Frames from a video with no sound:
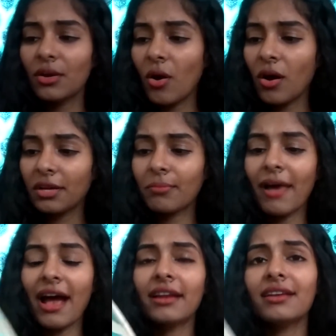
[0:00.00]
not
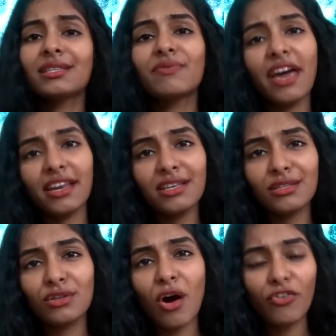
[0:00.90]
bad. It's very
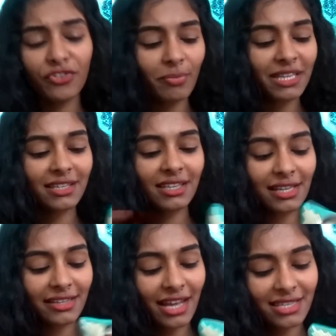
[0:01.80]
soft
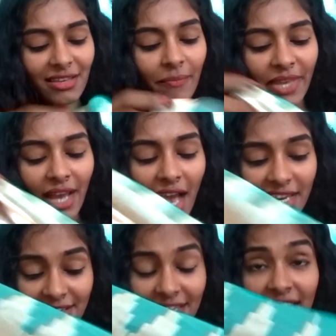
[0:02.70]
material. That's something
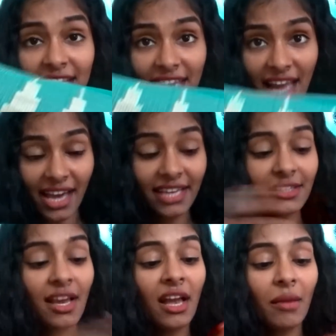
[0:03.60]
I really
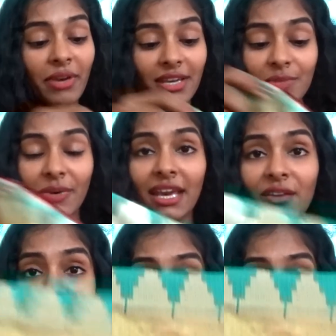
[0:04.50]
liked because we can